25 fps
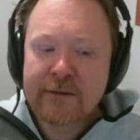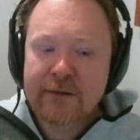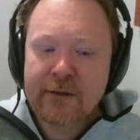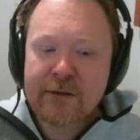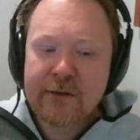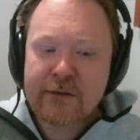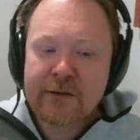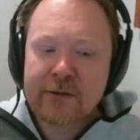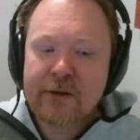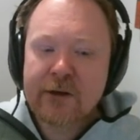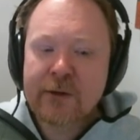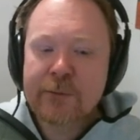So
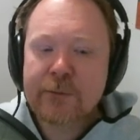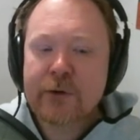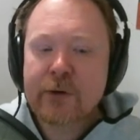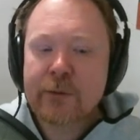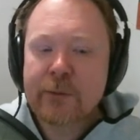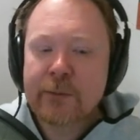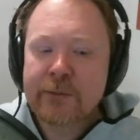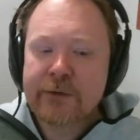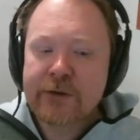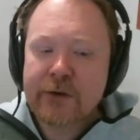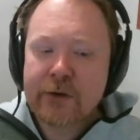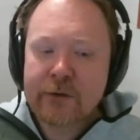there's a lot of
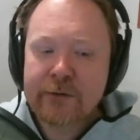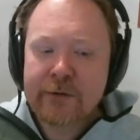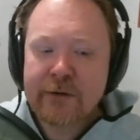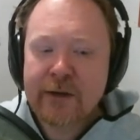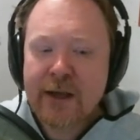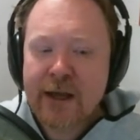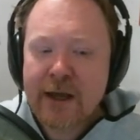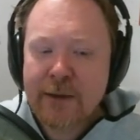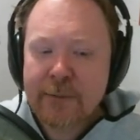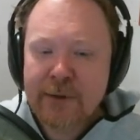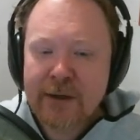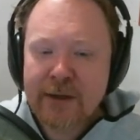problem solving
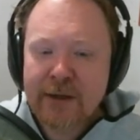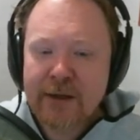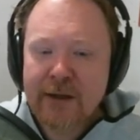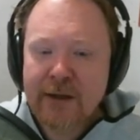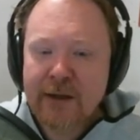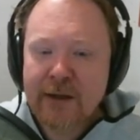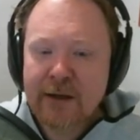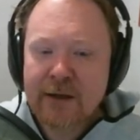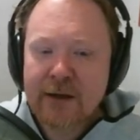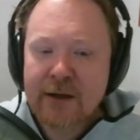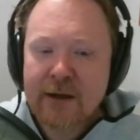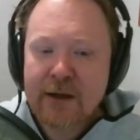happening
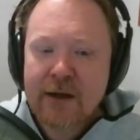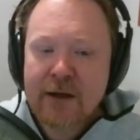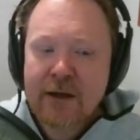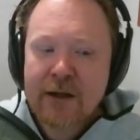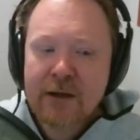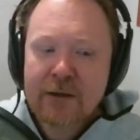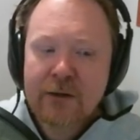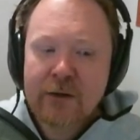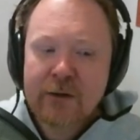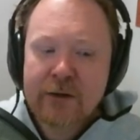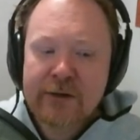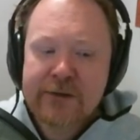here,
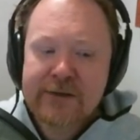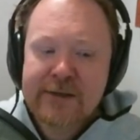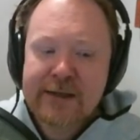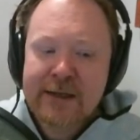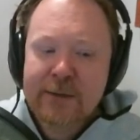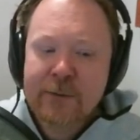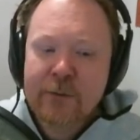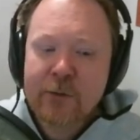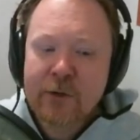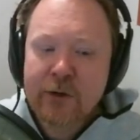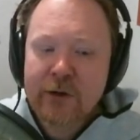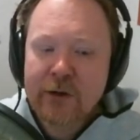a lot of
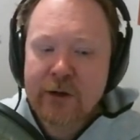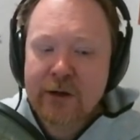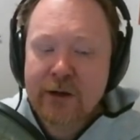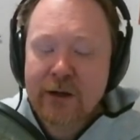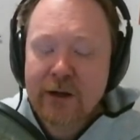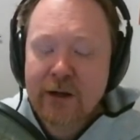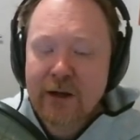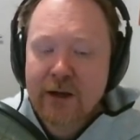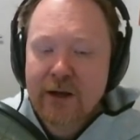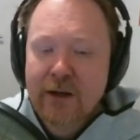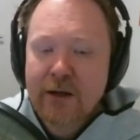teamwork.